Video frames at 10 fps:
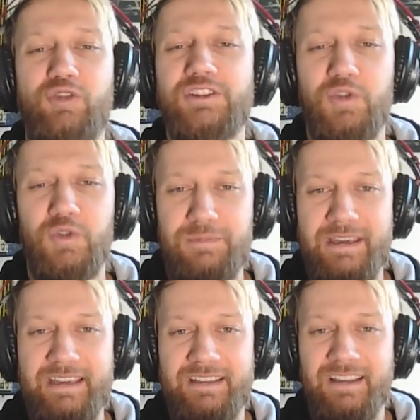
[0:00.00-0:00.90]
has always
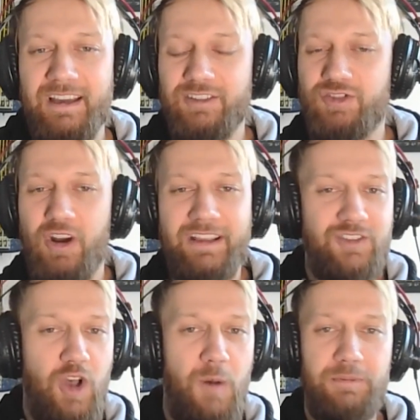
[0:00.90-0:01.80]
been to try and
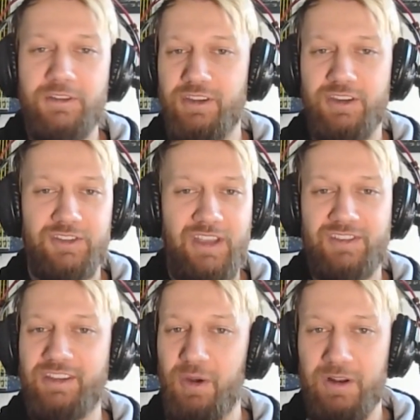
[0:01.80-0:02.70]
top the years as
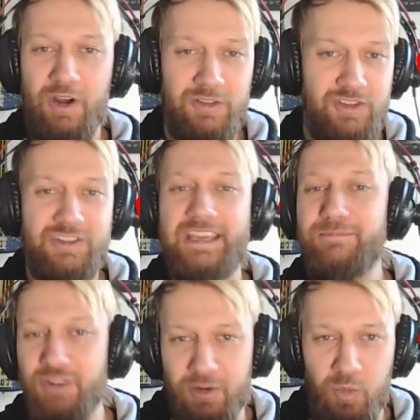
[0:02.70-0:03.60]
they go along, to
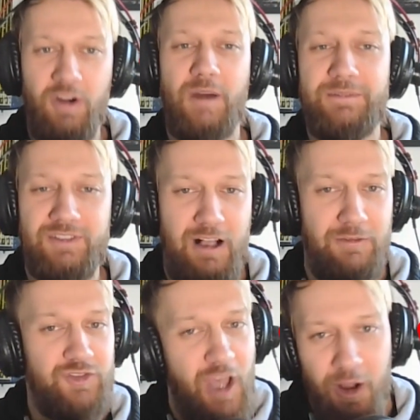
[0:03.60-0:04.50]
keep trying to one-up
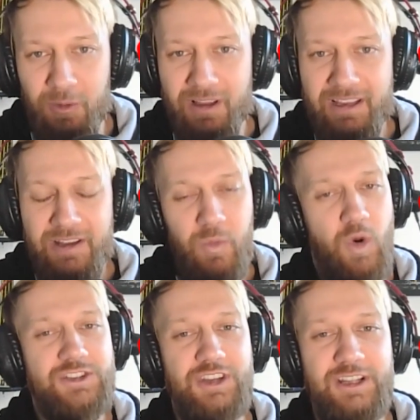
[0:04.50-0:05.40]
yourself. So
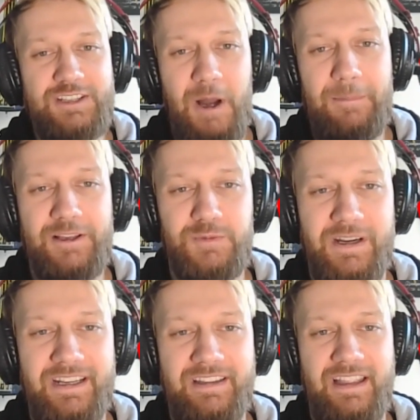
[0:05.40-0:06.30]
what's going to top us
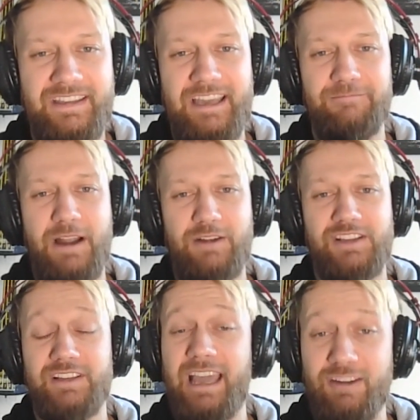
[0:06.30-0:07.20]
winning the Impact
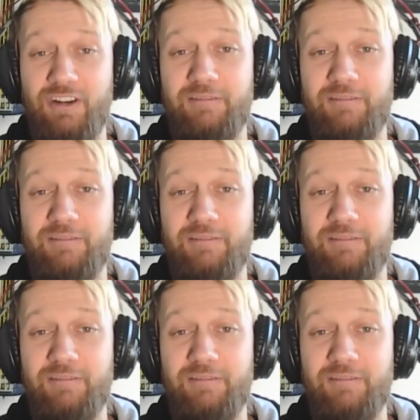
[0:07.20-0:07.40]
Wrestling and Rev